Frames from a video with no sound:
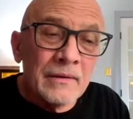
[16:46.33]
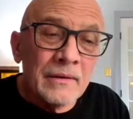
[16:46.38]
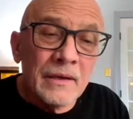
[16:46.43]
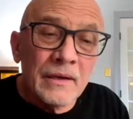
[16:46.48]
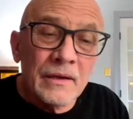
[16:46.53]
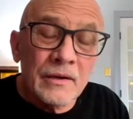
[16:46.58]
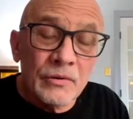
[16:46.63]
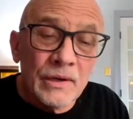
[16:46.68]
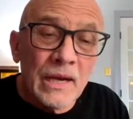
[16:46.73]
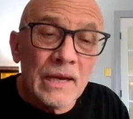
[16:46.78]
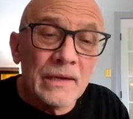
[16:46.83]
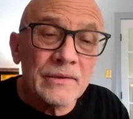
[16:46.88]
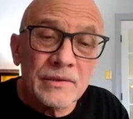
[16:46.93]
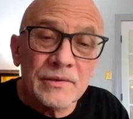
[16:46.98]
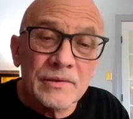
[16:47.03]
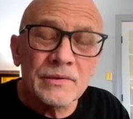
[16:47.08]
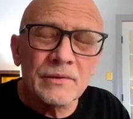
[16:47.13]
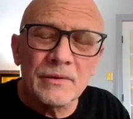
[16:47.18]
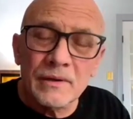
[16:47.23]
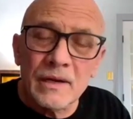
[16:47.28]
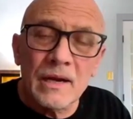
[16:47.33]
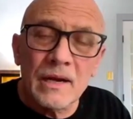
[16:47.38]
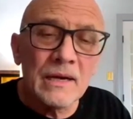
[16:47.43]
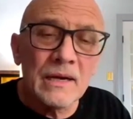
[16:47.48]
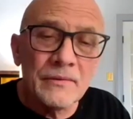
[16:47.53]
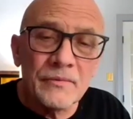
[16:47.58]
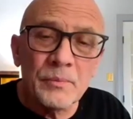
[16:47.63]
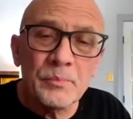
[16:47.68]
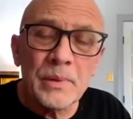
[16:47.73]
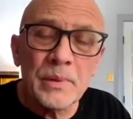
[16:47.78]
It creates a certain
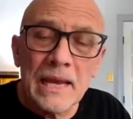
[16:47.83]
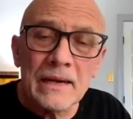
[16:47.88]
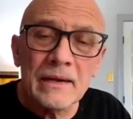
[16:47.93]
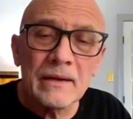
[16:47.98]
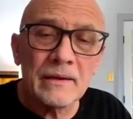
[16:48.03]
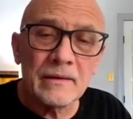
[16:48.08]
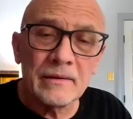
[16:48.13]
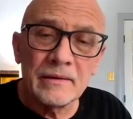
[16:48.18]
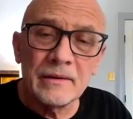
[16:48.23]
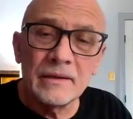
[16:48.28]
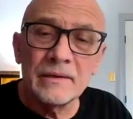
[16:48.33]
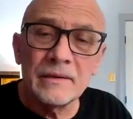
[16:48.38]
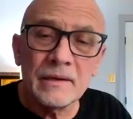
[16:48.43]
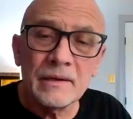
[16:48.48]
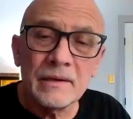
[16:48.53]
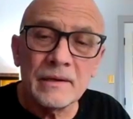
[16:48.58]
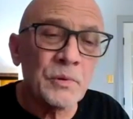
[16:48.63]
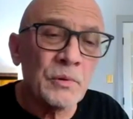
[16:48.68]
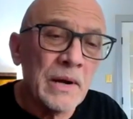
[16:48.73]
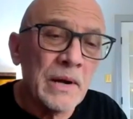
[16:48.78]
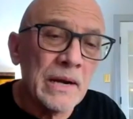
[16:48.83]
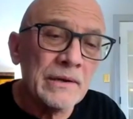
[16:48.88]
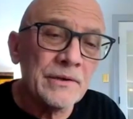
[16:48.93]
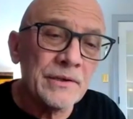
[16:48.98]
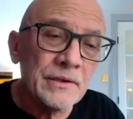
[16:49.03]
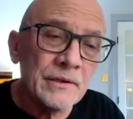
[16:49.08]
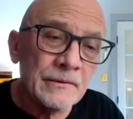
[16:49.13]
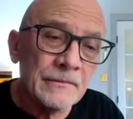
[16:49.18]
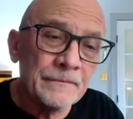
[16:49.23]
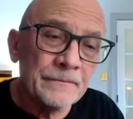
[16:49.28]
kind of a panic and
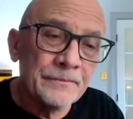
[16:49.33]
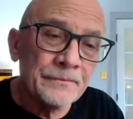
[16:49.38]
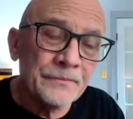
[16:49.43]
desperation.